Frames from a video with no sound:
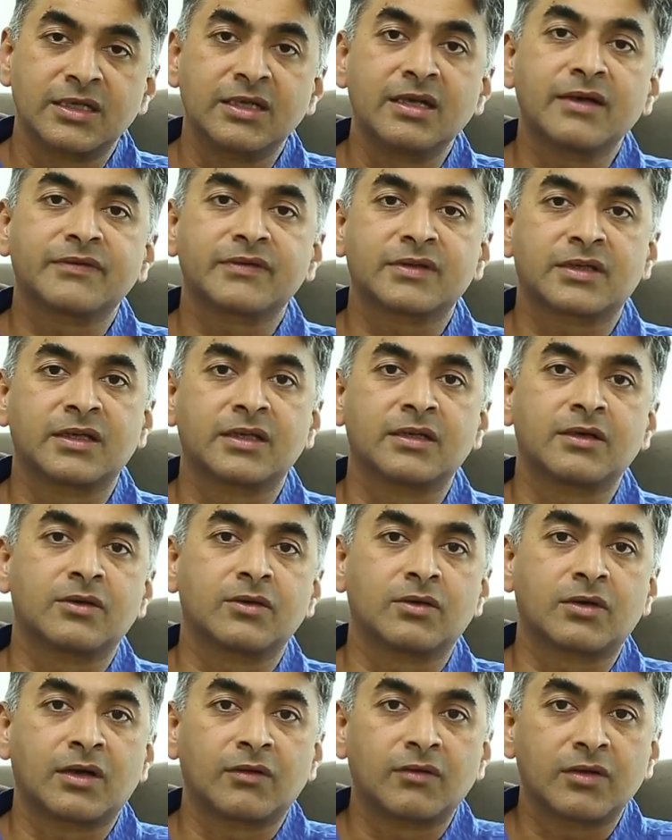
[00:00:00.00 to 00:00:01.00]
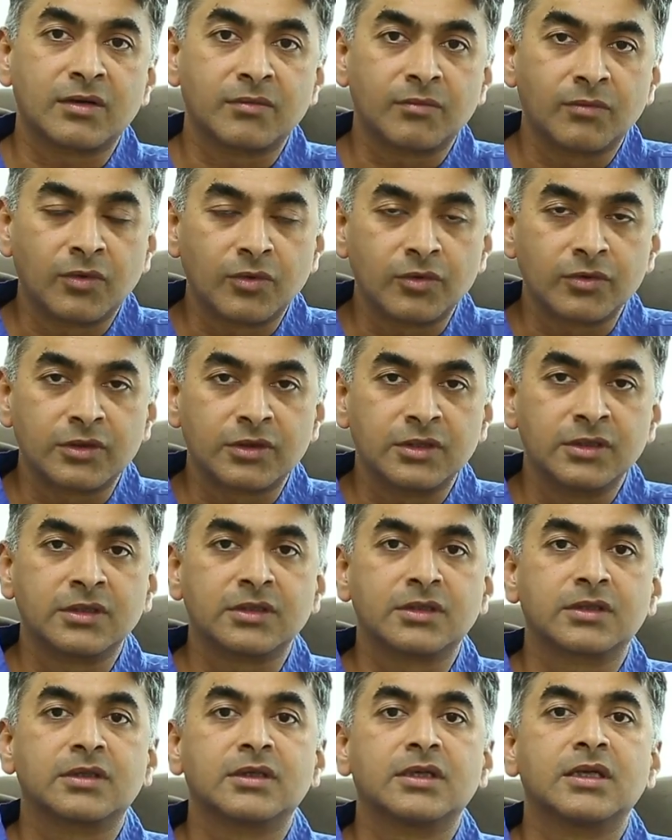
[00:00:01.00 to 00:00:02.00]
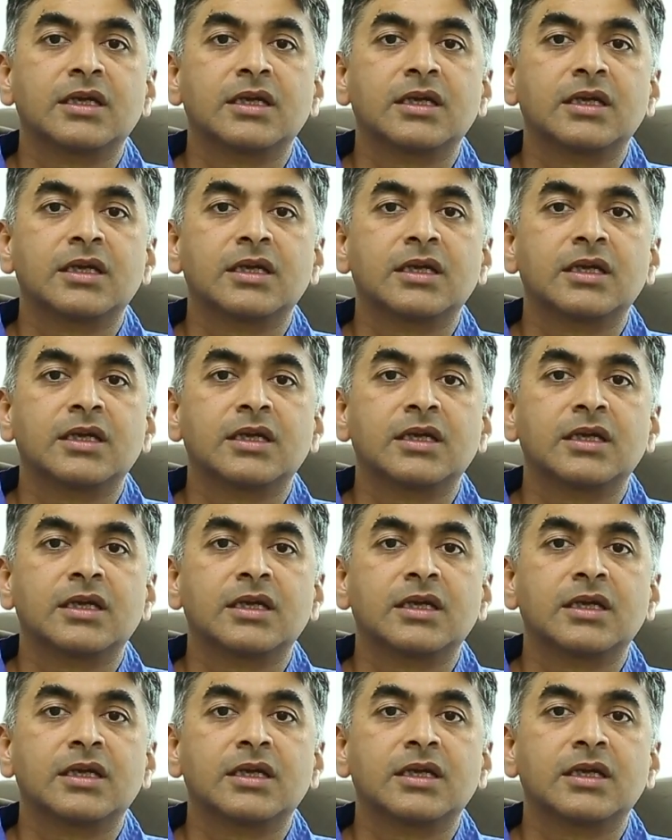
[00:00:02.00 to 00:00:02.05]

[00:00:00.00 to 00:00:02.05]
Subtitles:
enough skin to cover both the